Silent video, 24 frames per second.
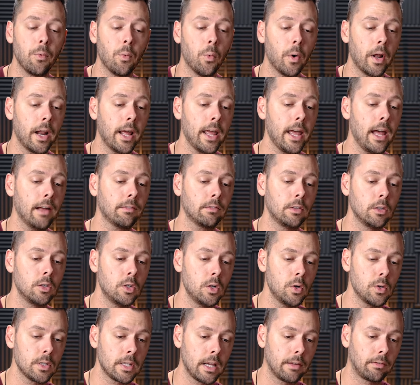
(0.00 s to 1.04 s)
What I have to
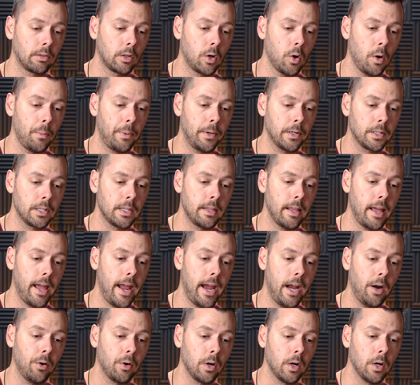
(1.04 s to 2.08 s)
do is I have to go up here to
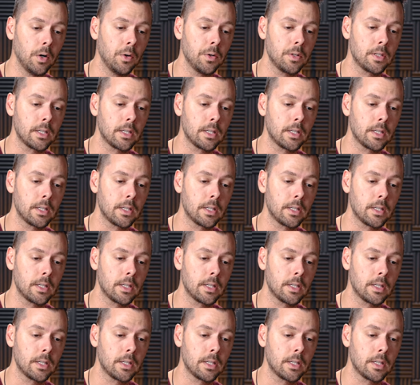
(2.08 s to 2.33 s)
the arrow,